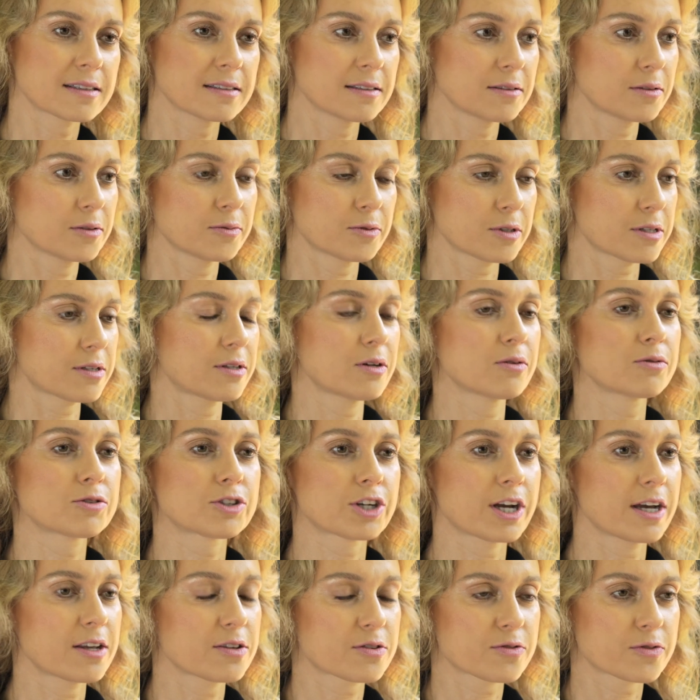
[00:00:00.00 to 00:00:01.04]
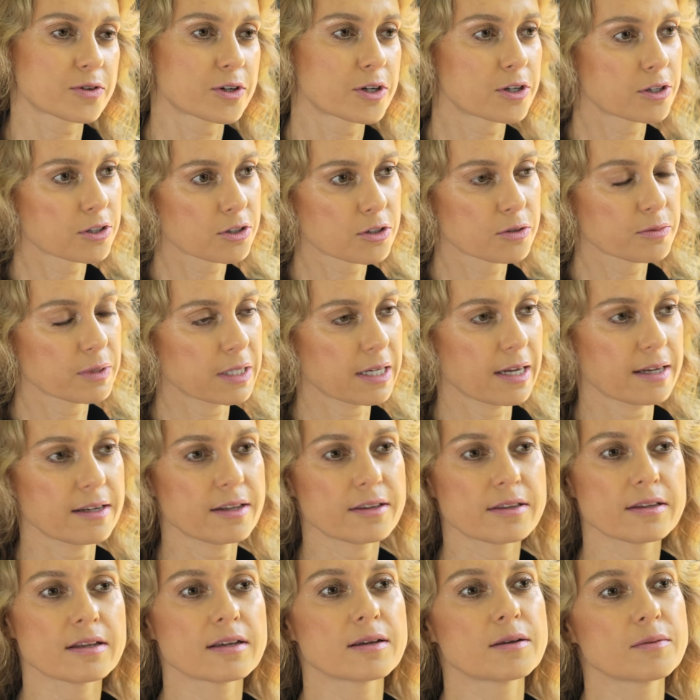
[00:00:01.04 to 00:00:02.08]
and there was no chance for her to be
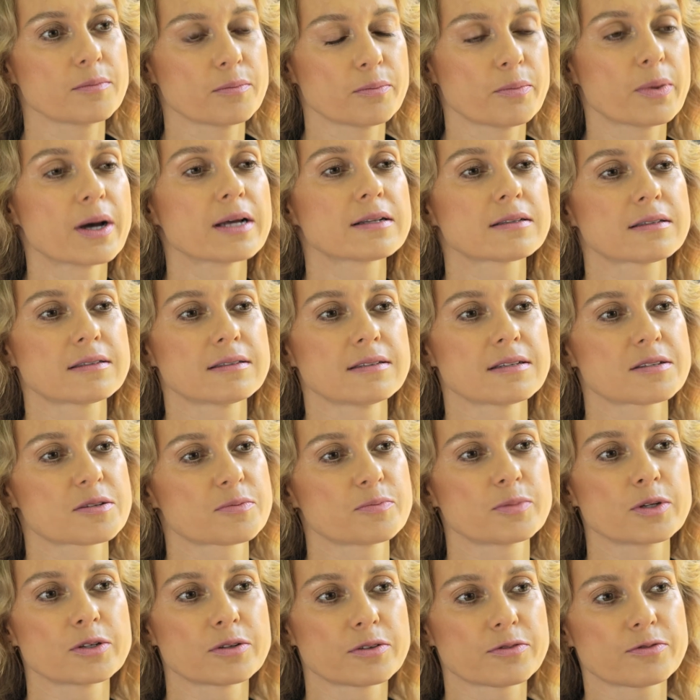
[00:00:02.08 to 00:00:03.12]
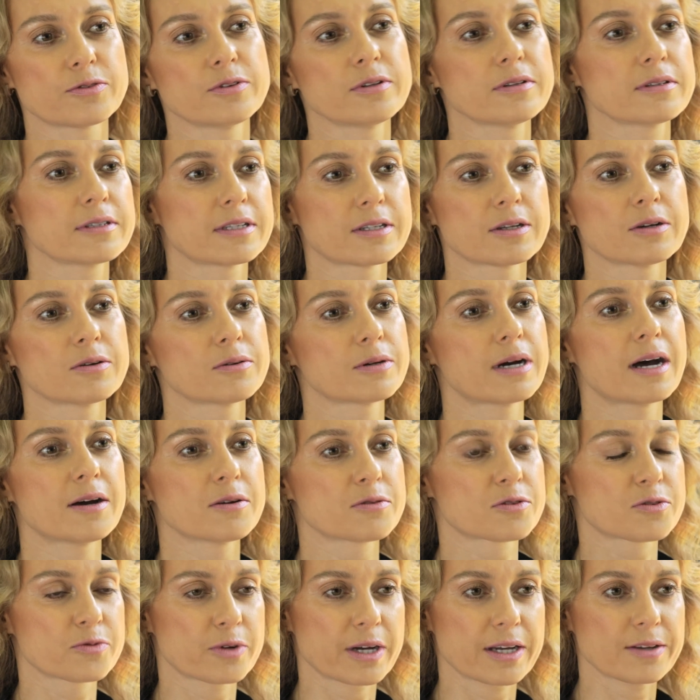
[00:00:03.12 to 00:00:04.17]
anything but this beautiful, you know,
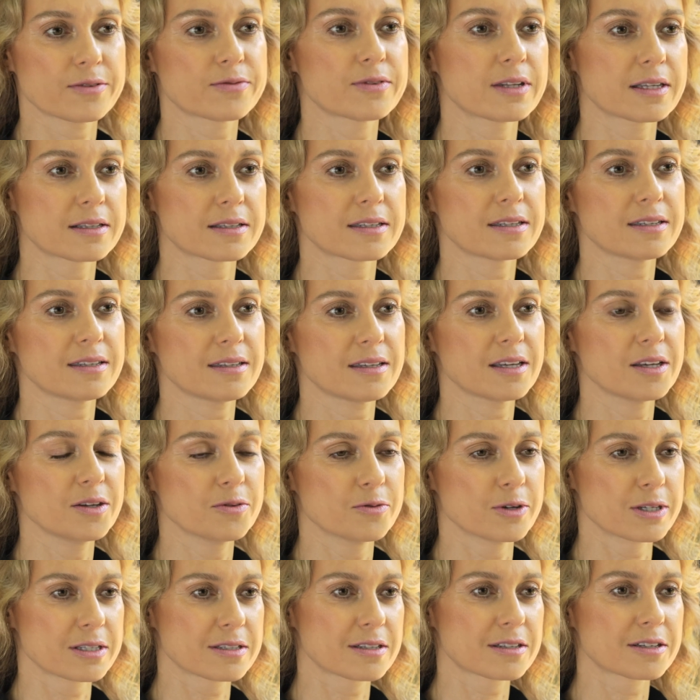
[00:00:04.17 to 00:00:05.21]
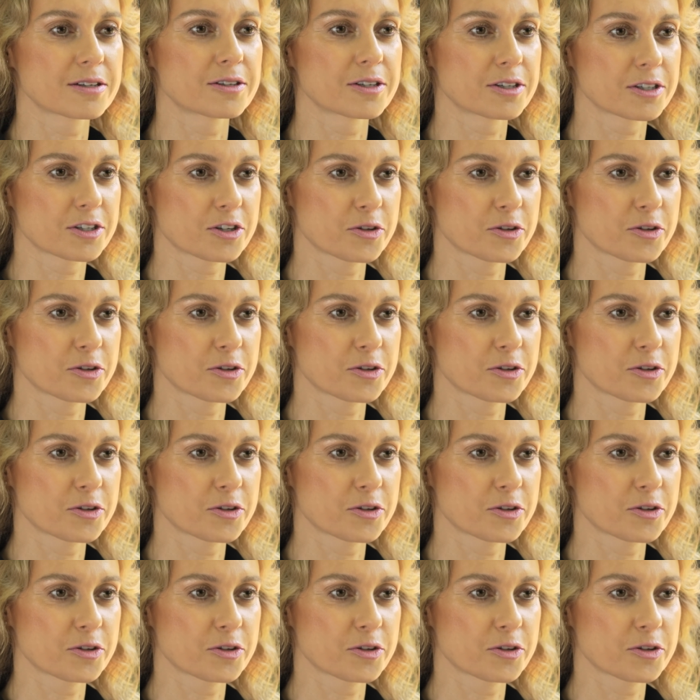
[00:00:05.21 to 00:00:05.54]
housewife that he wanted her